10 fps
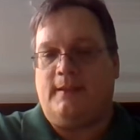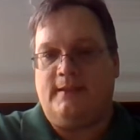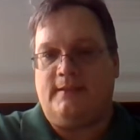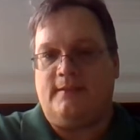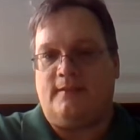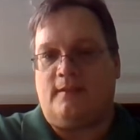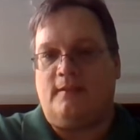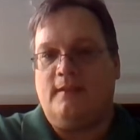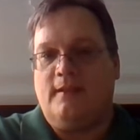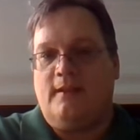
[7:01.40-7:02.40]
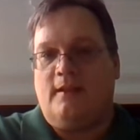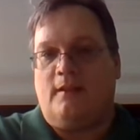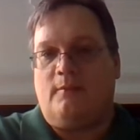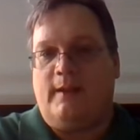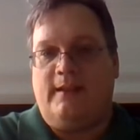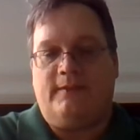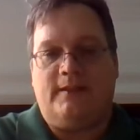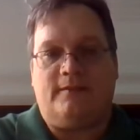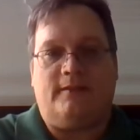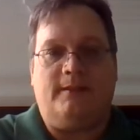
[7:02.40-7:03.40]
places are
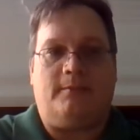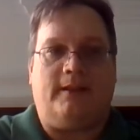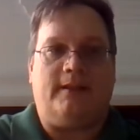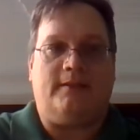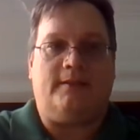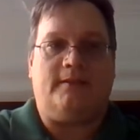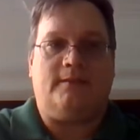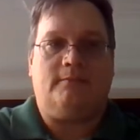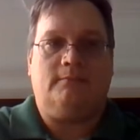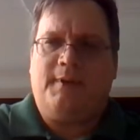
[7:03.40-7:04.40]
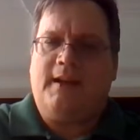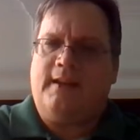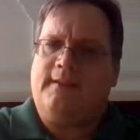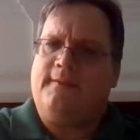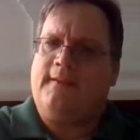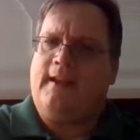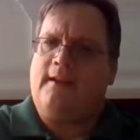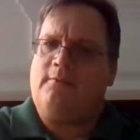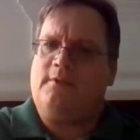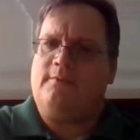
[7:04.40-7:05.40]
waving tree branches. But
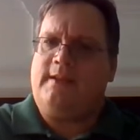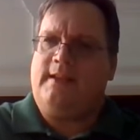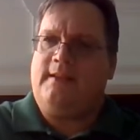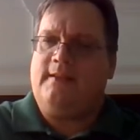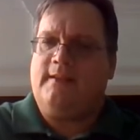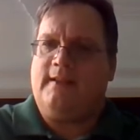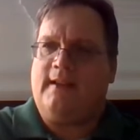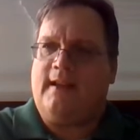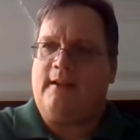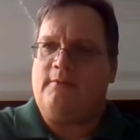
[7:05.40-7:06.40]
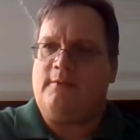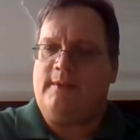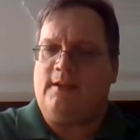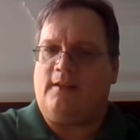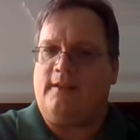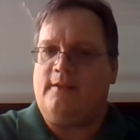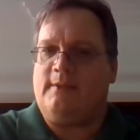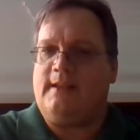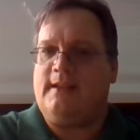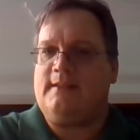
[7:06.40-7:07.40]
how would we argue
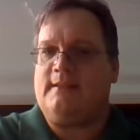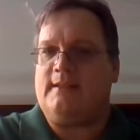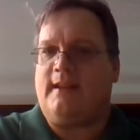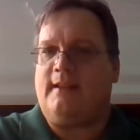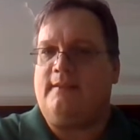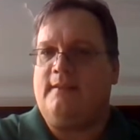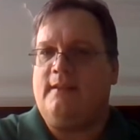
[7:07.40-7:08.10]
against that?